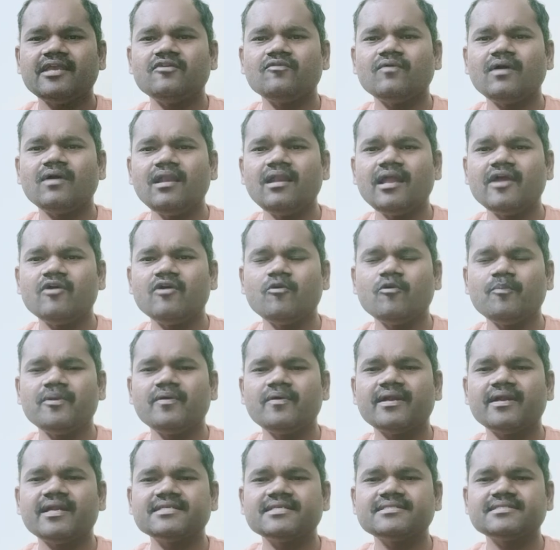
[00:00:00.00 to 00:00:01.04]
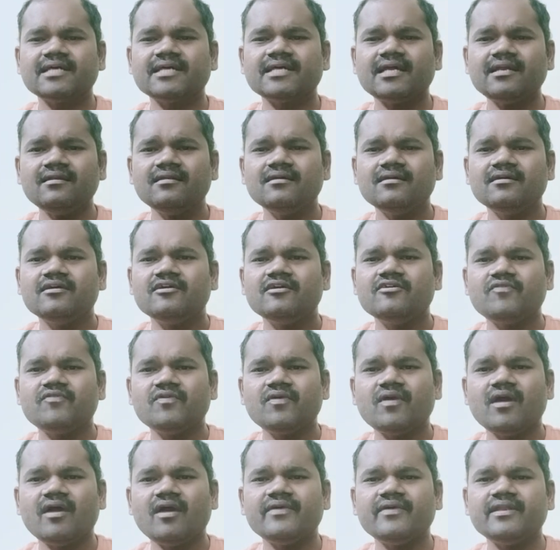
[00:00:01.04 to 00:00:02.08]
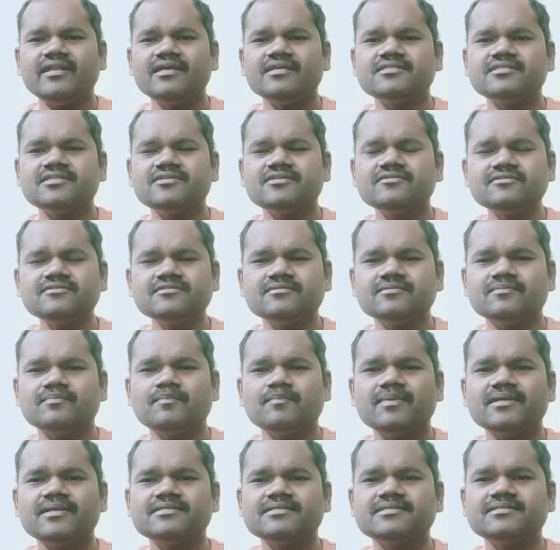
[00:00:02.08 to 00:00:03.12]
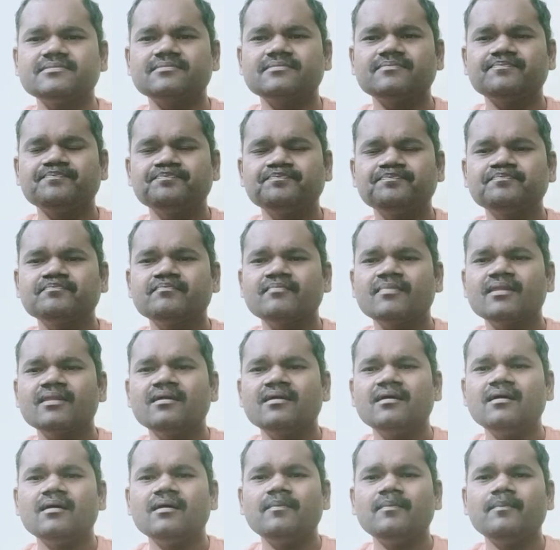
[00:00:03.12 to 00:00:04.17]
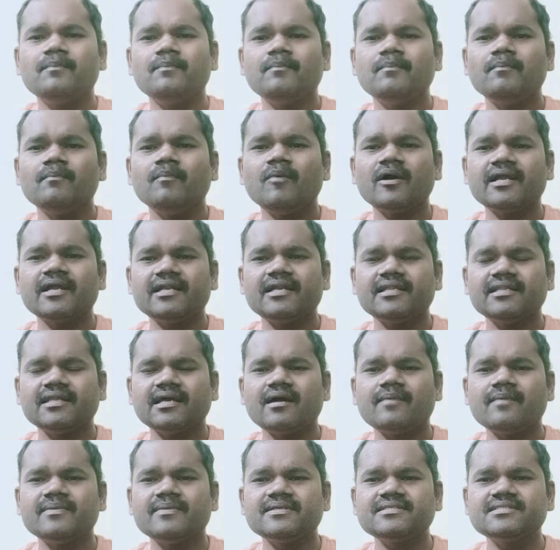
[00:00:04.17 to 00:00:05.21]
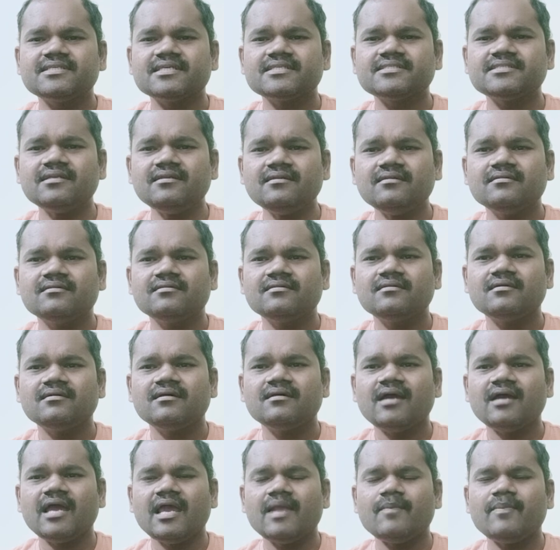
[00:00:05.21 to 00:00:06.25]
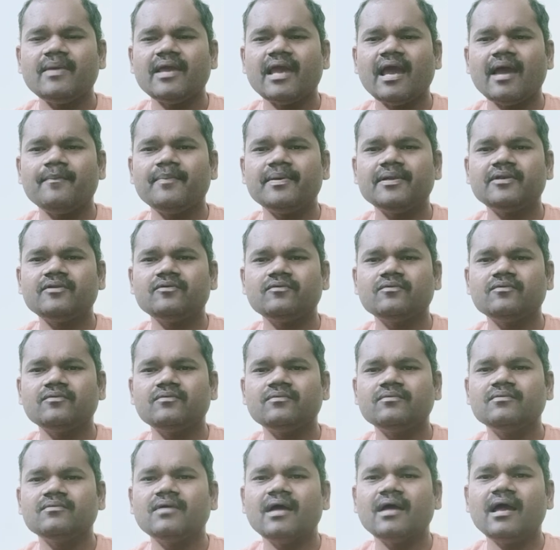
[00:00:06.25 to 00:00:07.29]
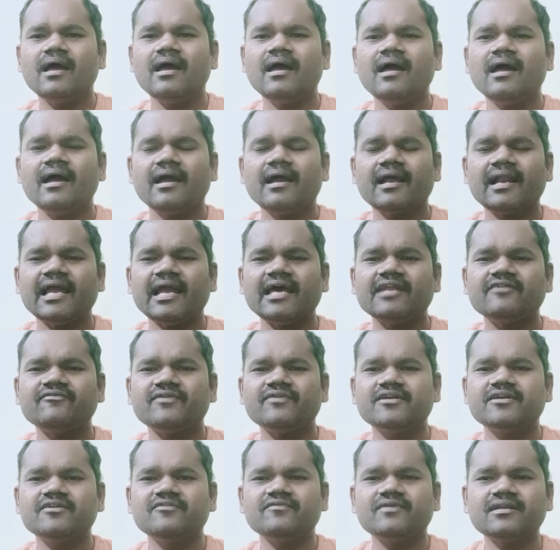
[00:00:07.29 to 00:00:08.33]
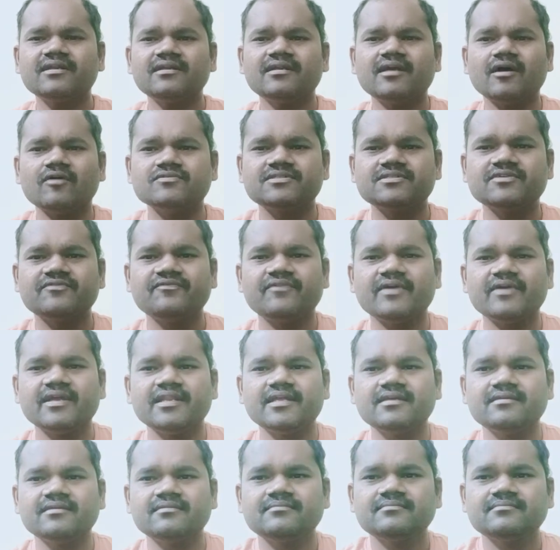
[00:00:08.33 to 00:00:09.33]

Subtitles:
you all. I hope you understand. If you have any issues, please mark it in the comment section. I'll be happy to clarify your doubts if any.